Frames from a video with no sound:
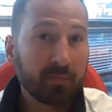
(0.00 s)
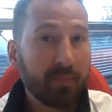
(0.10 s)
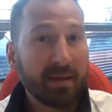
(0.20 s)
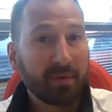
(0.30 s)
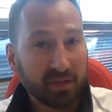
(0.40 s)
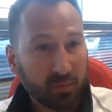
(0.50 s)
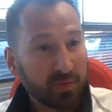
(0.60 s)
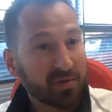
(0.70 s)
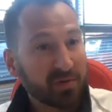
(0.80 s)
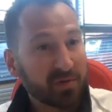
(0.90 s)
Maybe that's when we
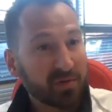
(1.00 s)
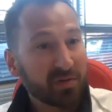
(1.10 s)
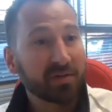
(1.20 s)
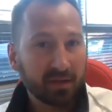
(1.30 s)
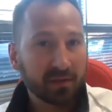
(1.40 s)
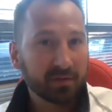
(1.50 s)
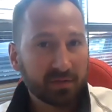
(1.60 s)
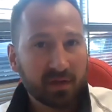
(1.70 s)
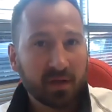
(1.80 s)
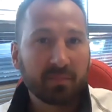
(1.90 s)
start to see
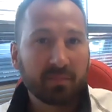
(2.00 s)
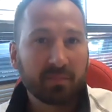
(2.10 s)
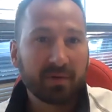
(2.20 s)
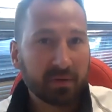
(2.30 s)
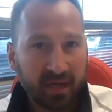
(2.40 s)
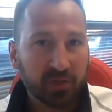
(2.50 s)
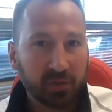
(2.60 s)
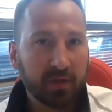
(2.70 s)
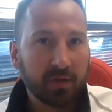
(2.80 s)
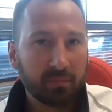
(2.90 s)
things come down
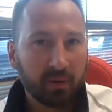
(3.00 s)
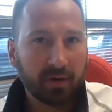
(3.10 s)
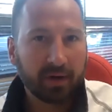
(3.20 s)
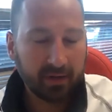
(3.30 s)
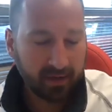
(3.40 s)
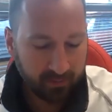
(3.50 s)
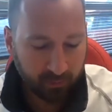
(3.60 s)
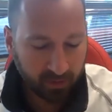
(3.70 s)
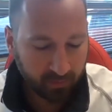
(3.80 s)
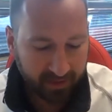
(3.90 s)
potentially, barring
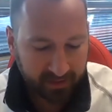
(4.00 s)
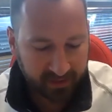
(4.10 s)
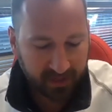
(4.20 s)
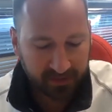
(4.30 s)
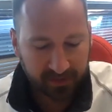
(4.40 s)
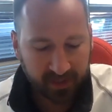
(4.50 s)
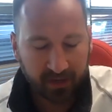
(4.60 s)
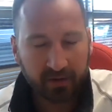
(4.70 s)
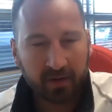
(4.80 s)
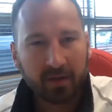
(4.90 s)
any worldwide
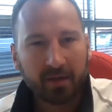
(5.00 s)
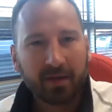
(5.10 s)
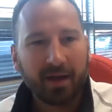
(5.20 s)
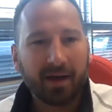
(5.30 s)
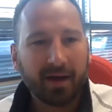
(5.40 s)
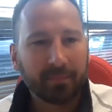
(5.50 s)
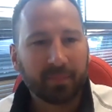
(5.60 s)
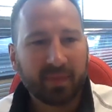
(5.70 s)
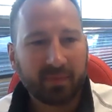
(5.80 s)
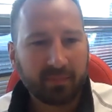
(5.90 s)
disasters again.
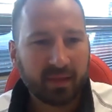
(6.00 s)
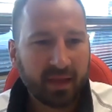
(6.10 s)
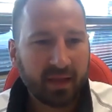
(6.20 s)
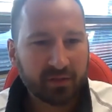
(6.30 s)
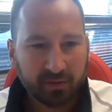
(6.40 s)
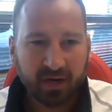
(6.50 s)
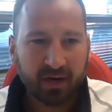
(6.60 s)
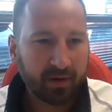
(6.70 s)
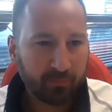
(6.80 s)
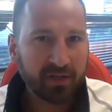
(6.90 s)

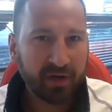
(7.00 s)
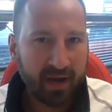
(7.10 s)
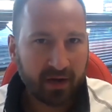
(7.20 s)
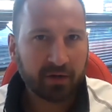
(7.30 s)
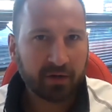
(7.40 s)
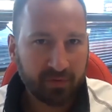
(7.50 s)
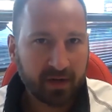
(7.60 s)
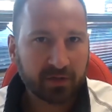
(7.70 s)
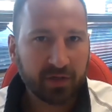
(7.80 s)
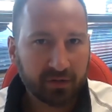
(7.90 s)
So it's kind of like rates are hanging out
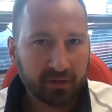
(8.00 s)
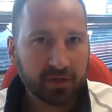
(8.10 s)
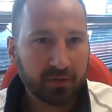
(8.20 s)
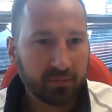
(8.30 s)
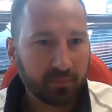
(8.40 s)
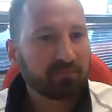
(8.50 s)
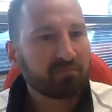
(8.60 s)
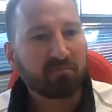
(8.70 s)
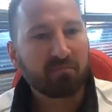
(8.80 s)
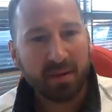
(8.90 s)
here for the next year or so.
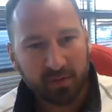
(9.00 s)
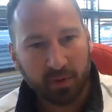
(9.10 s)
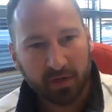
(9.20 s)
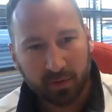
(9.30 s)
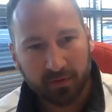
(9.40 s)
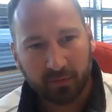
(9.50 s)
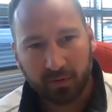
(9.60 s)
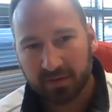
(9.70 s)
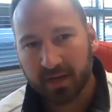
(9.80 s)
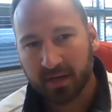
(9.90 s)
Maybe
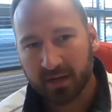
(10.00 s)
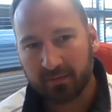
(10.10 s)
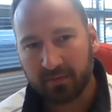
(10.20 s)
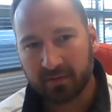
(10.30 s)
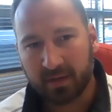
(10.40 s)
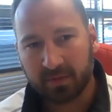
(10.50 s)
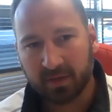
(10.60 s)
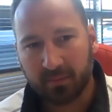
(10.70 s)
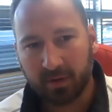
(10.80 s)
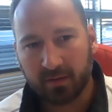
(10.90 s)
2024. Is that kind of the same
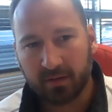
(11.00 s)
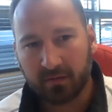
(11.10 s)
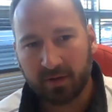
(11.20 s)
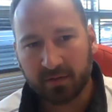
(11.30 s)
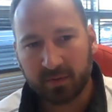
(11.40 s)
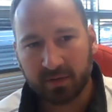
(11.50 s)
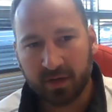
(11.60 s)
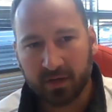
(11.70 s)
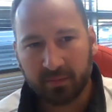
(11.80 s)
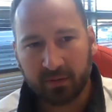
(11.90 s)
timeline that you guys have been
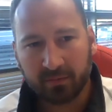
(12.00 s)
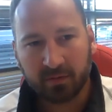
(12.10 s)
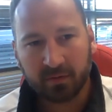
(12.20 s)
talking about?